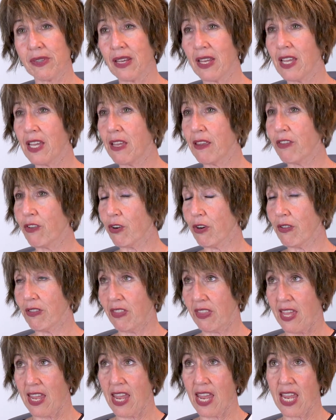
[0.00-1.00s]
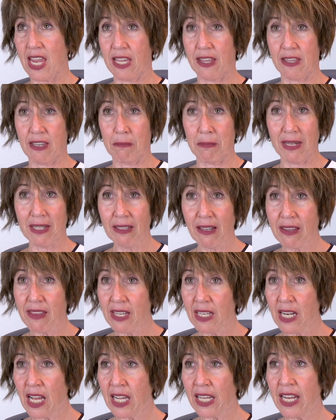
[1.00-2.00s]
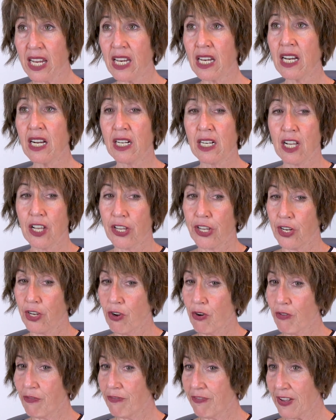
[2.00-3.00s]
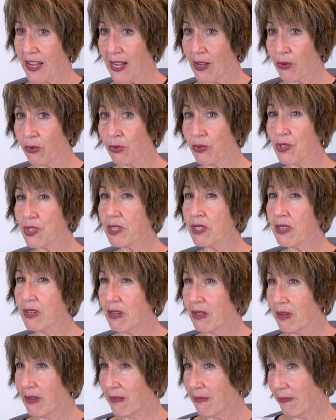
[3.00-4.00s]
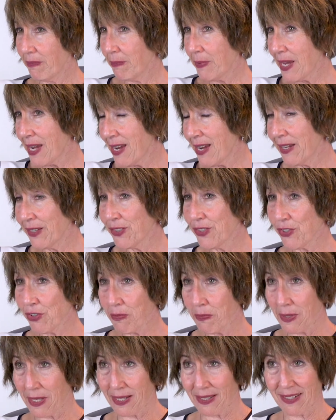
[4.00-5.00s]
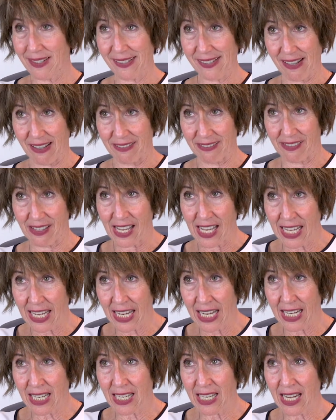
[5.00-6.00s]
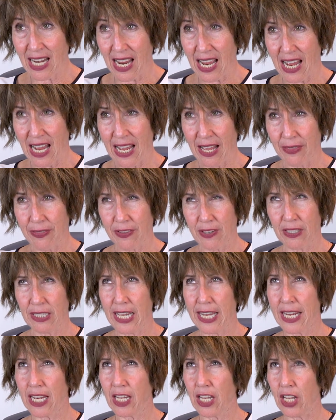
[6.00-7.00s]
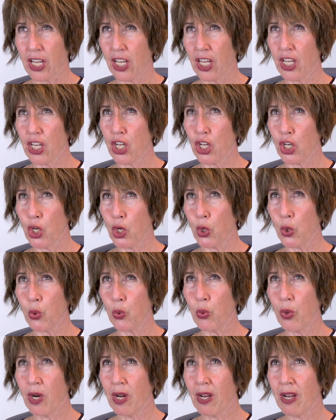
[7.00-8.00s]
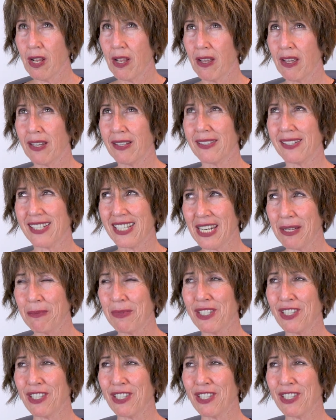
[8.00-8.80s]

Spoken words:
Either they, in the middle of the night, you know, found PANS or PANDAS online, and they're like, you know, it seems